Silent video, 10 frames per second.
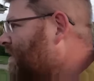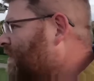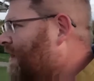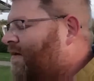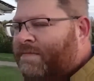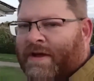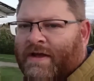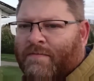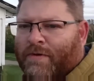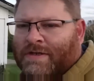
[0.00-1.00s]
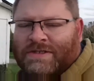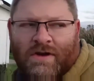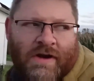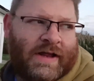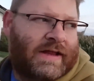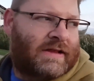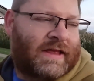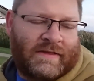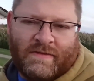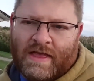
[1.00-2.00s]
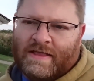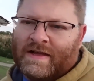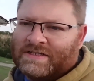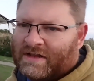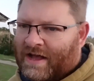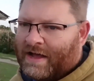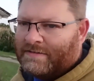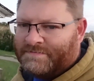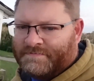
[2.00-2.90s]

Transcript: I got a big compressor on it. It does a lot,